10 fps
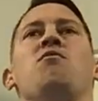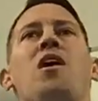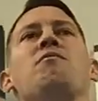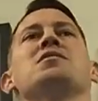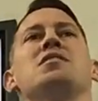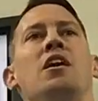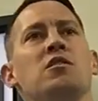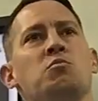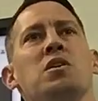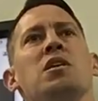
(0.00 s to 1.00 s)
if you have a
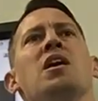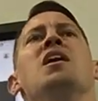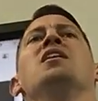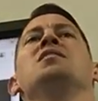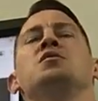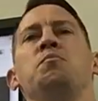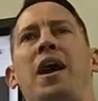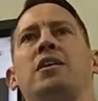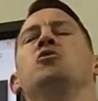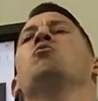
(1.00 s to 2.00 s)
salesman that's
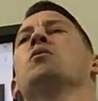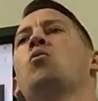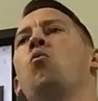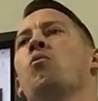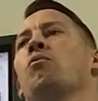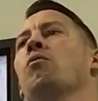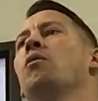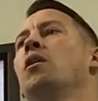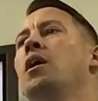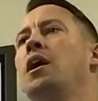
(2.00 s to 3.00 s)
backing you in a corner,
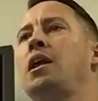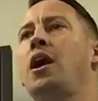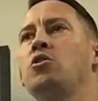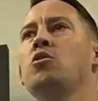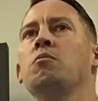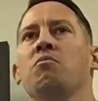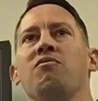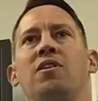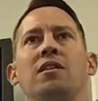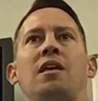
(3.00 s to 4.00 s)
and how you can
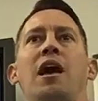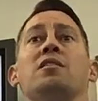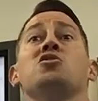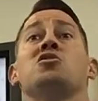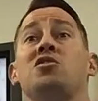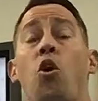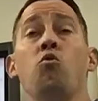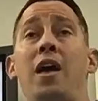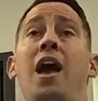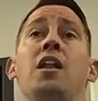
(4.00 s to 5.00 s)
prevent that
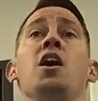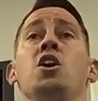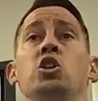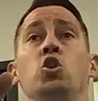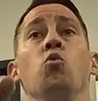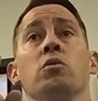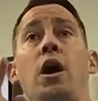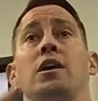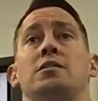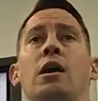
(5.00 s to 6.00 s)
so that you will
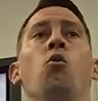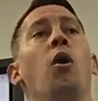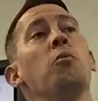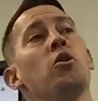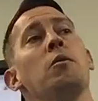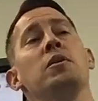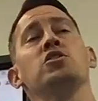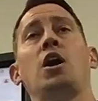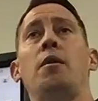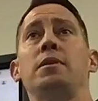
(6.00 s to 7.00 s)
not say, oh, I'm going to give me
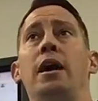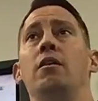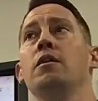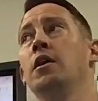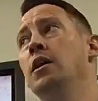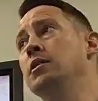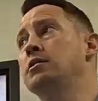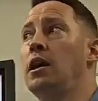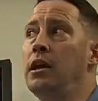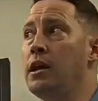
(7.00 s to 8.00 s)
a job down at
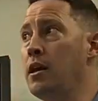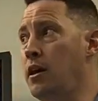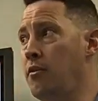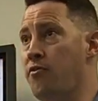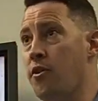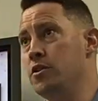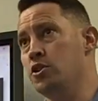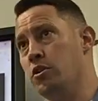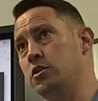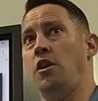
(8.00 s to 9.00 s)
selling
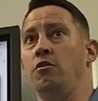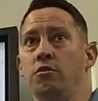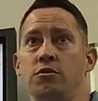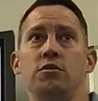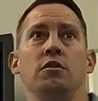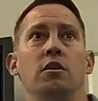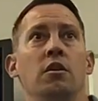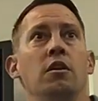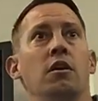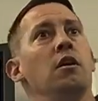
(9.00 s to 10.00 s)
furniture at Turner's.
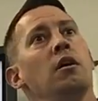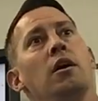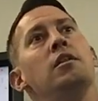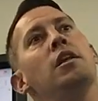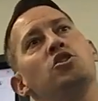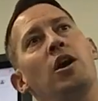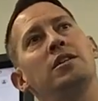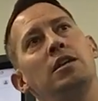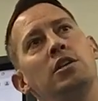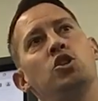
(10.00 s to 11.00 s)
And then they try
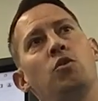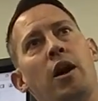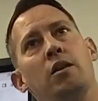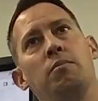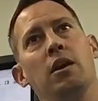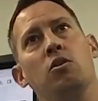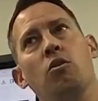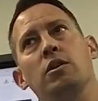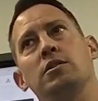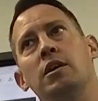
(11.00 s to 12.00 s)
and teach you how to be a
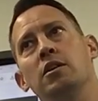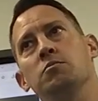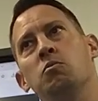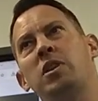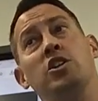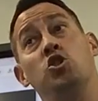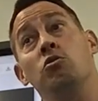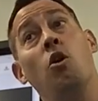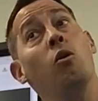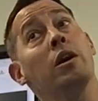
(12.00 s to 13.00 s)
crooked salesman without you
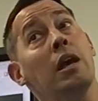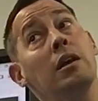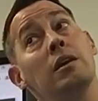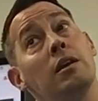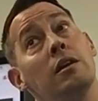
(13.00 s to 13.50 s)
knowing it.